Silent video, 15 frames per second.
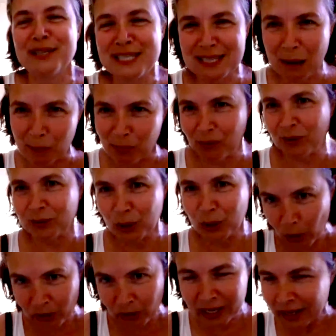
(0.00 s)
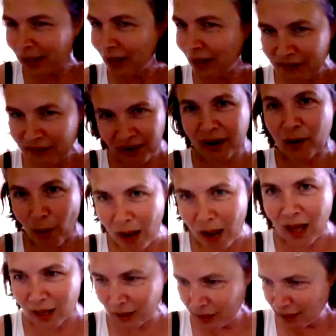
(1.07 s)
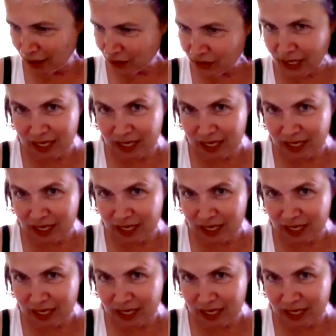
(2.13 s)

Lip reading: to Istanbul, knowing very well